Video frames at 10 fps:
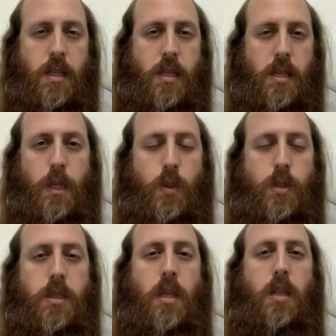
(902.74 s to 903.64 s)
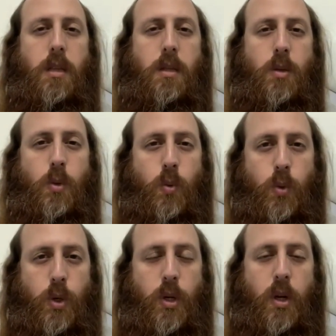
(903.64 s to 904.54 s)
and when you see that you
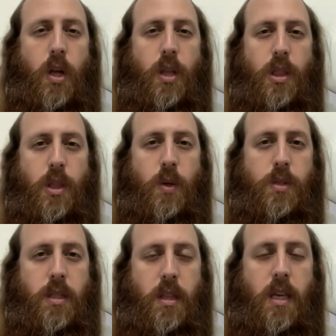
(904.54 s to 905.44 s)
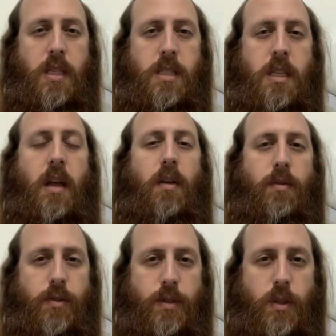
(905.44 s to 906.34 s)
work on those things
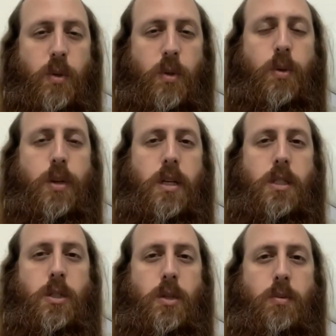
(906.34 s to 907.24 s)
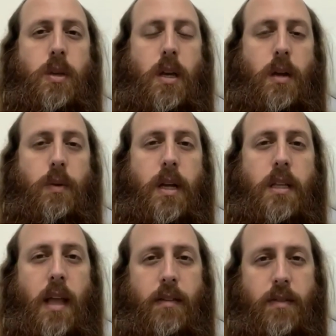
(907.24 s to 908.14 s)
for you it should be a great
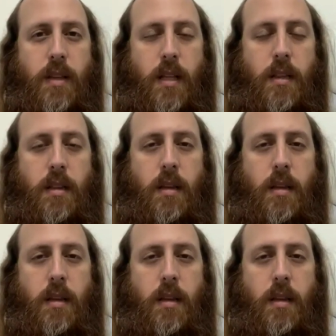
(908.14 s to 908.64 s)
evidence